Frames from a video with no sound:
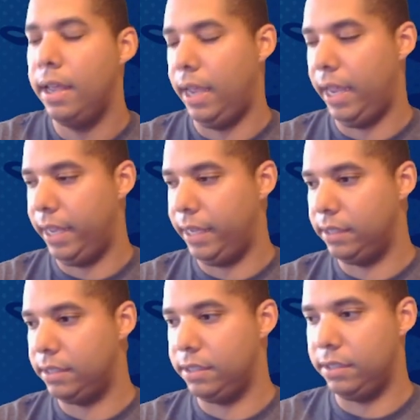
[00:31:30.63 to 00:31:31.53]

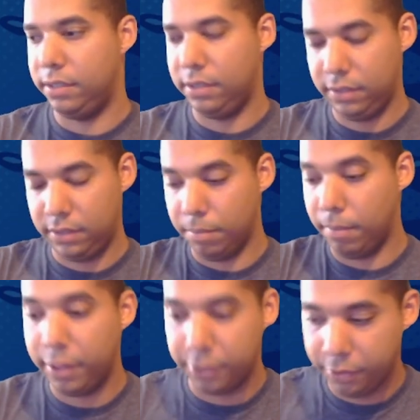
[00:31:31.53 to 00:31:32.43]
And the
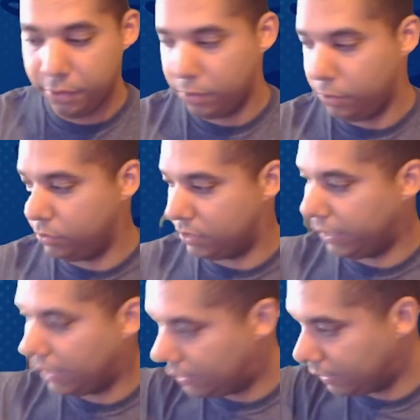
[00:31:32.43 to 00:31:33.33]
mother, who's
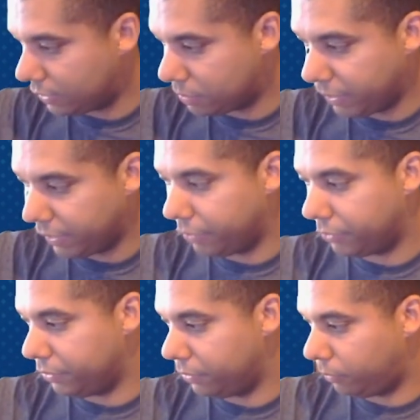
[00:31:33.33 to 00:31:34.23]
like, I think this main
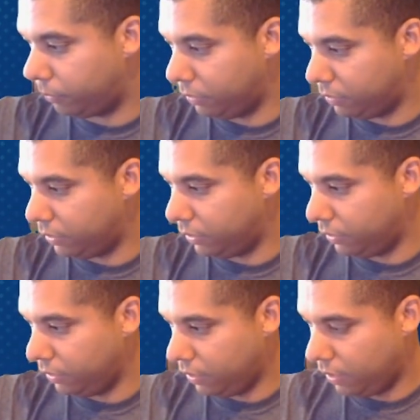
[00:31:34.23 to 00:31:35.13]
character with
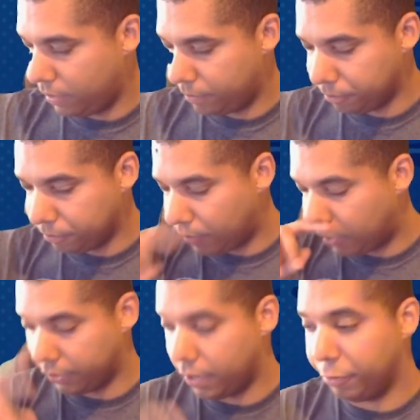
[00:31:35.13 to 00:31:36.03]
the
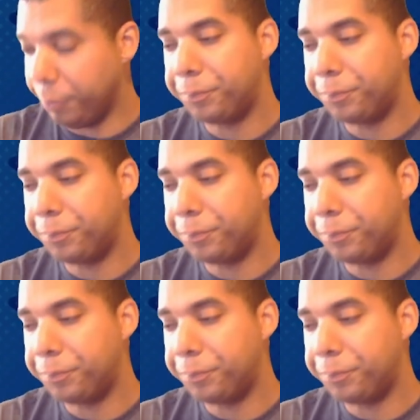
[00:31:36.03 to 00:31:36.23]
on the cover,